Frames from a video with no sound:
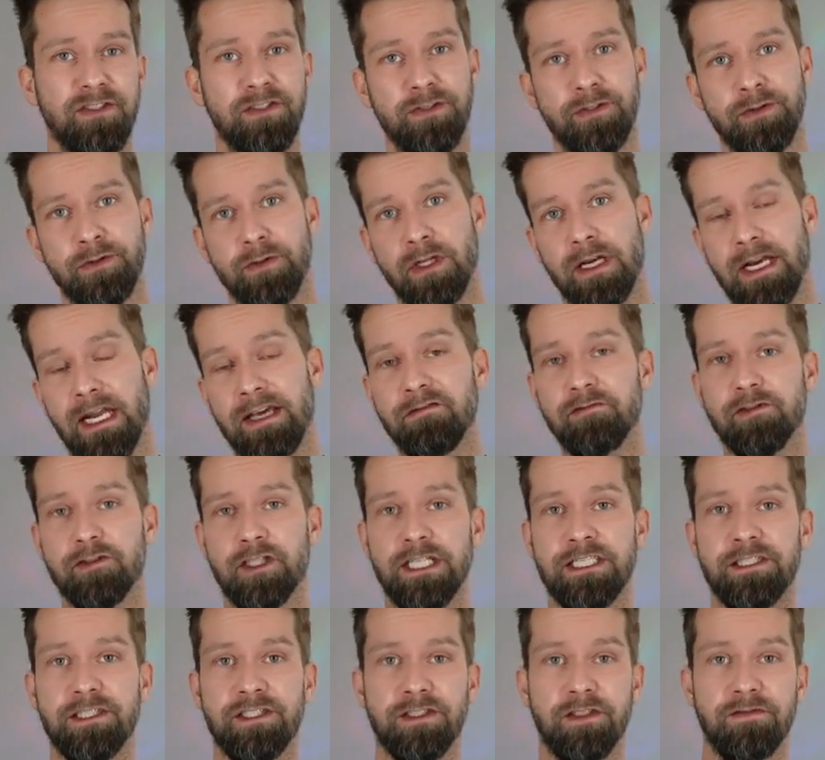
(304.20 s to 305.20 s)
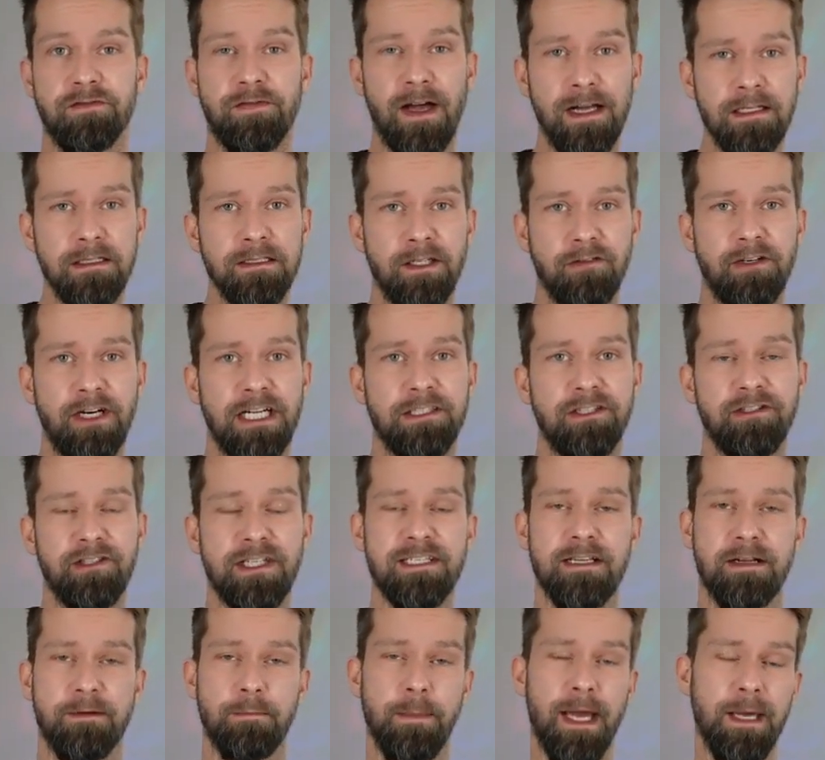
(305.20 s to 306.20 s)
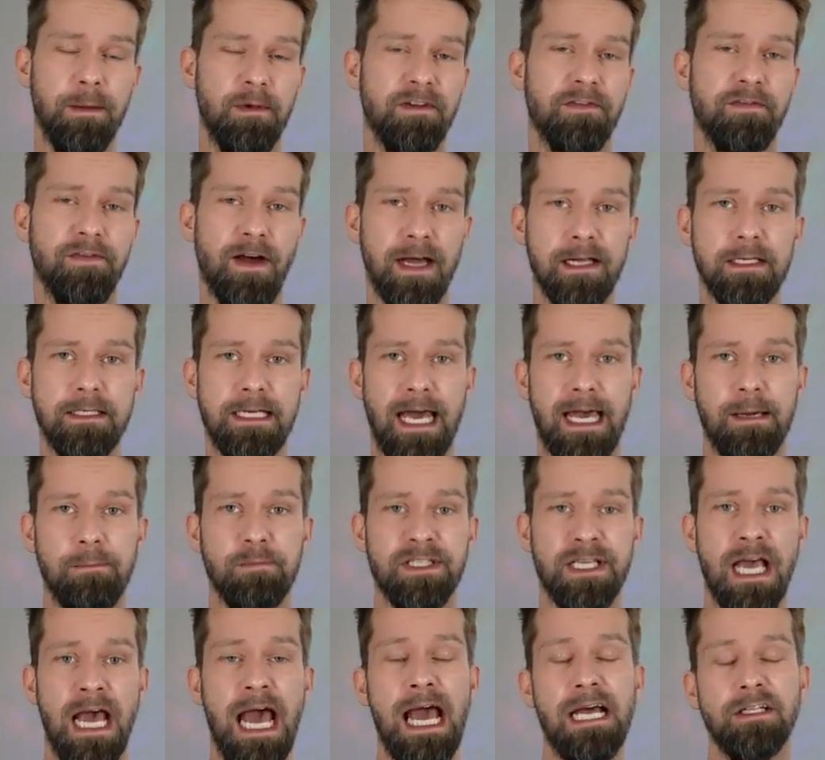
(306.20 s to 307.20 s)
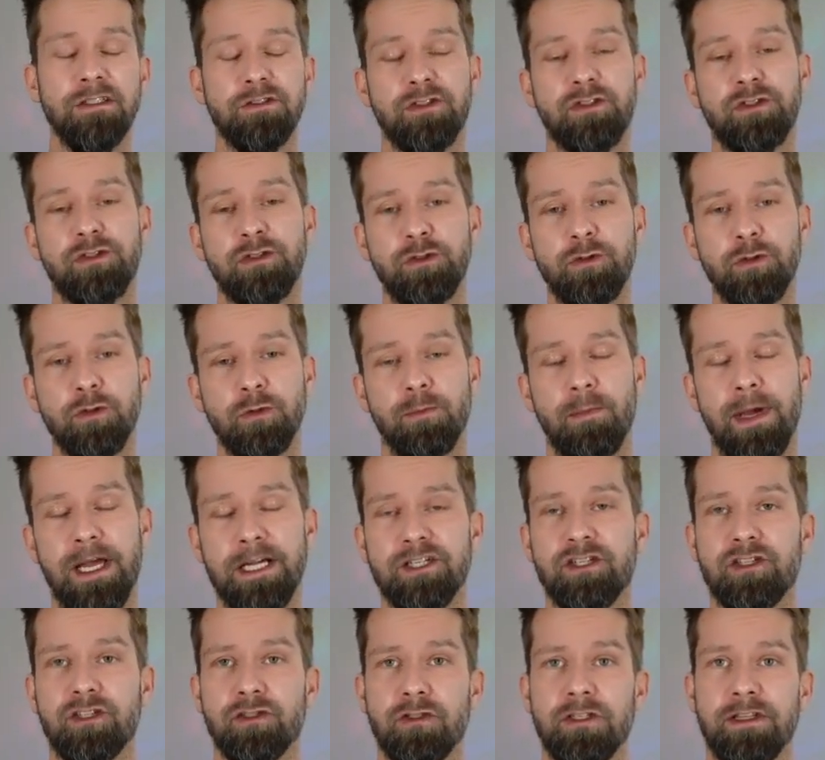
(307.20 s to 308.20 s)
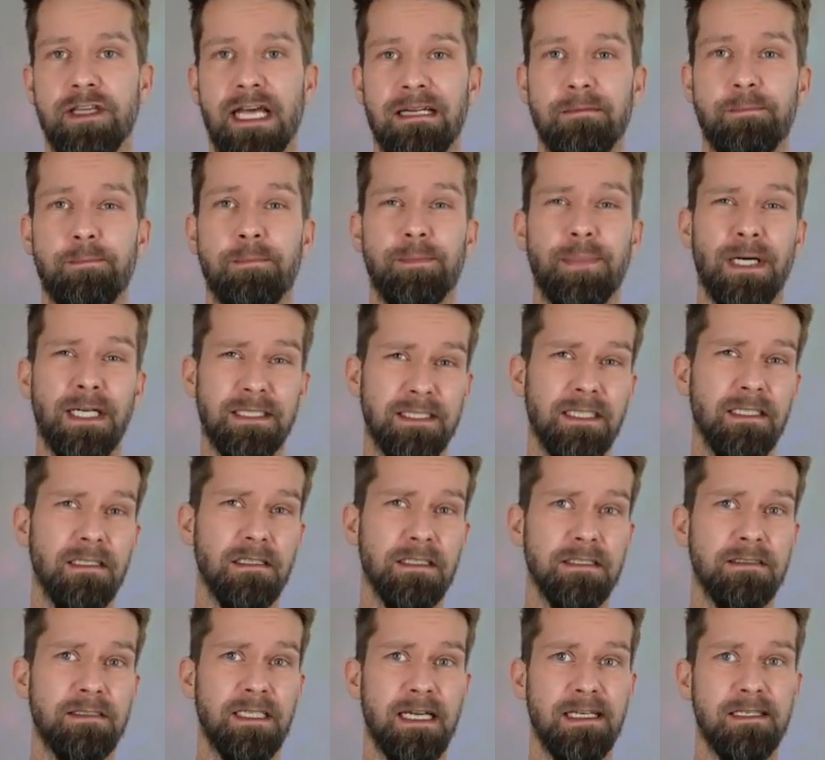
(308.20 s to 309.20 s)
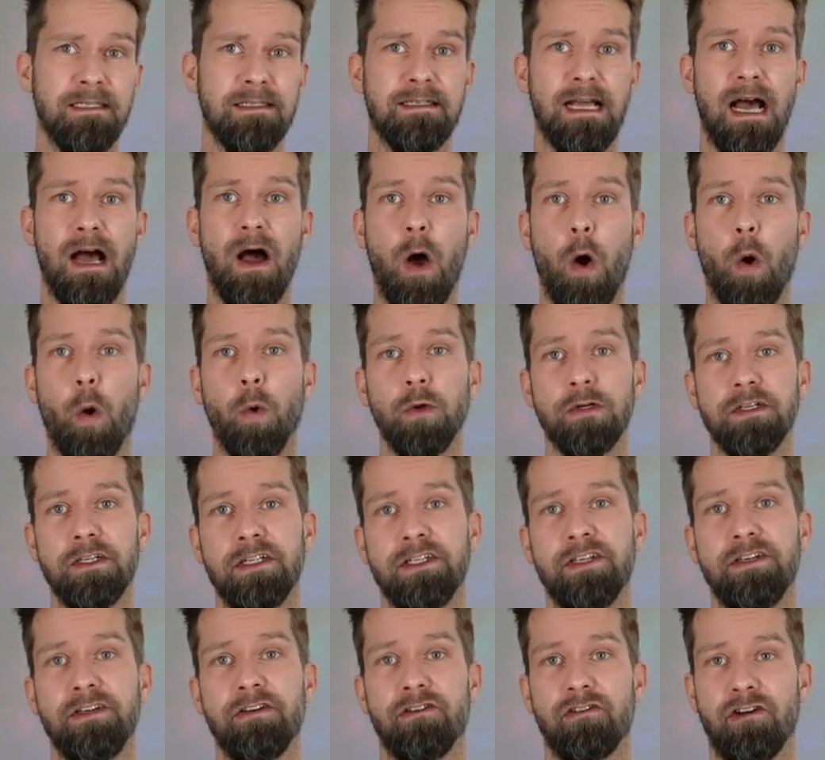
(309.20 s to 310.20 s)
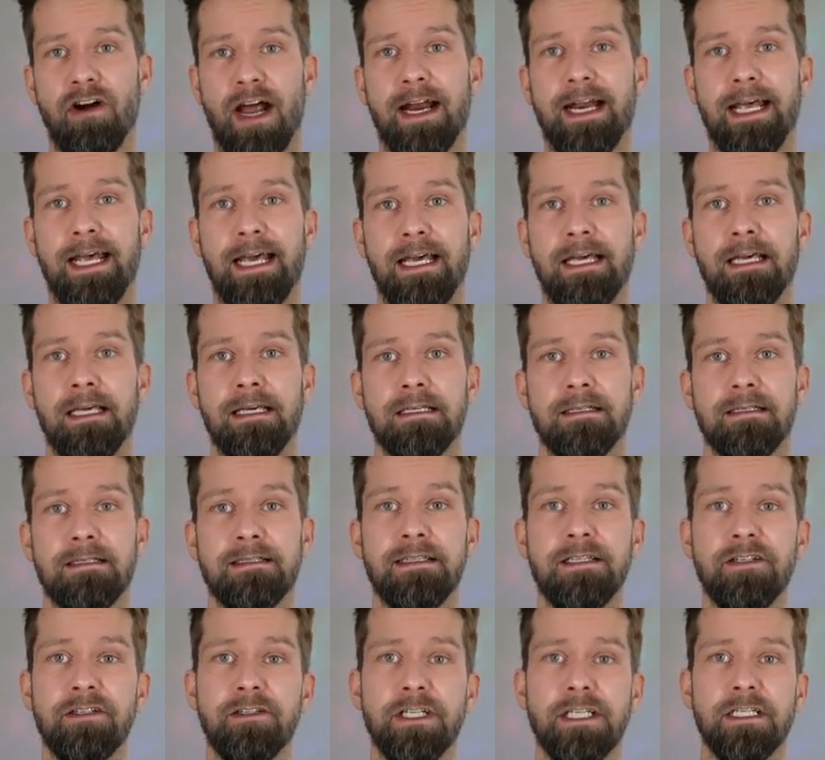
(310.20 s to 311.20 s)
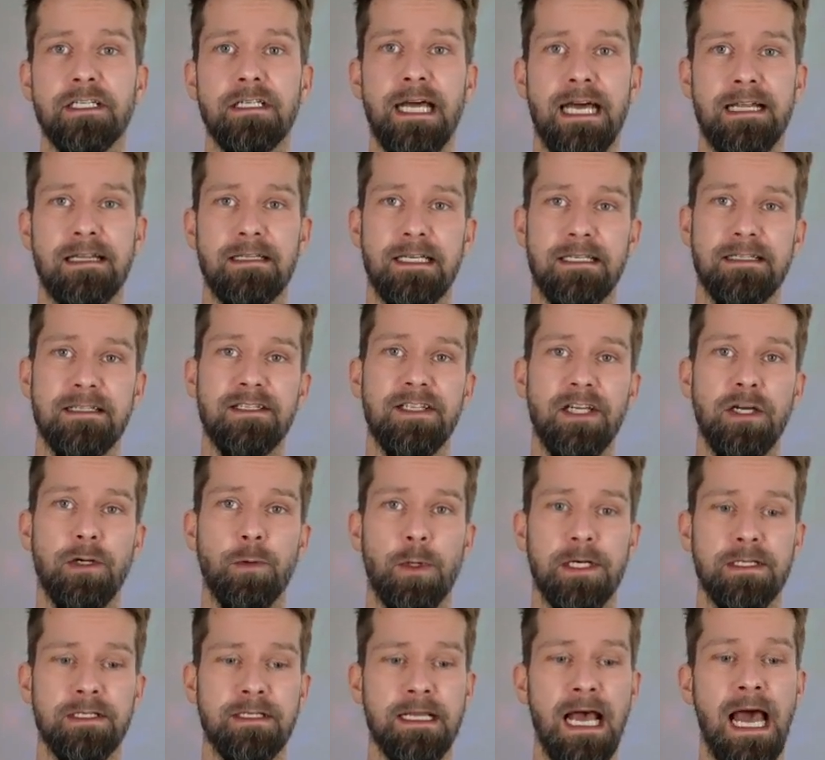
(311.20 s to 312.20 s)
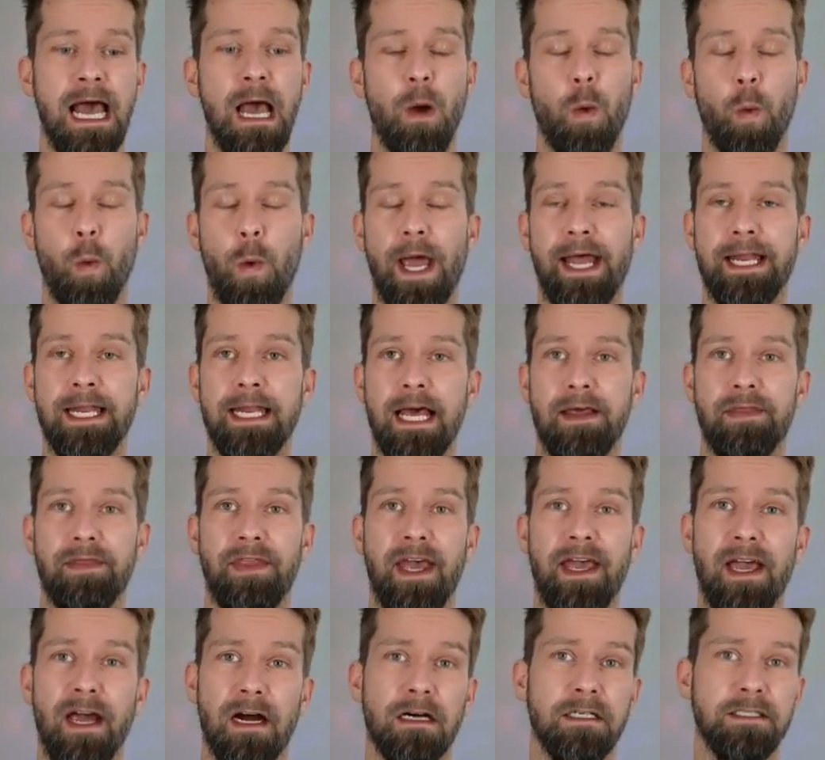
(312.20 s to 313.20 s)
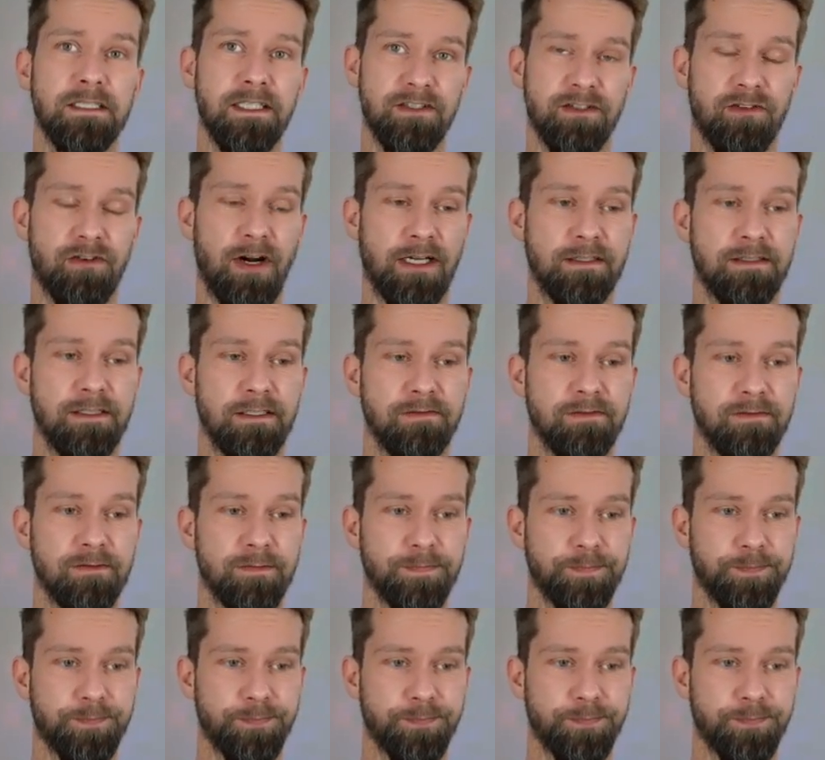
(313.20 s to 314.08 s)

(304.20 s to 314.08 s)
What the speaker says: to leverage file directories and maybe file names to make sure that particular tests are only running serial and in sequence when they are destructive.